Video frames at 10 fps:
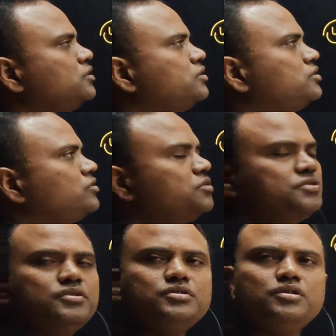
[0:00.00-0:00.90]
So
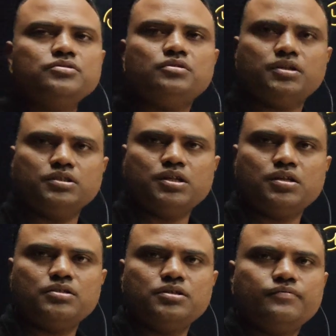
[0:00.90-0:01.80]
this is also another
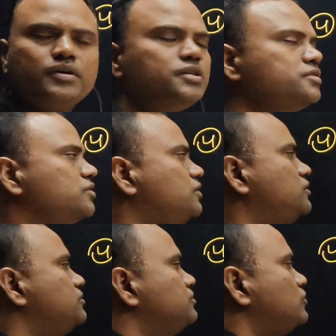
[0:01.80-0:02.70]
reason for its
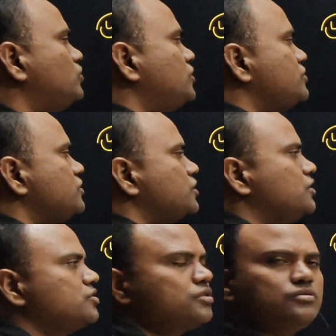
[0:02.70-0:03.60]
more acidic
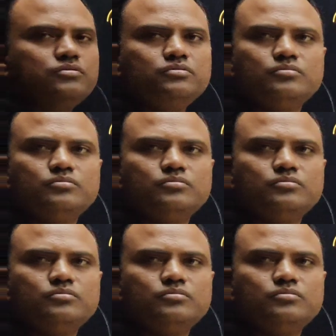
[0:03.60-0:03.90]
nature.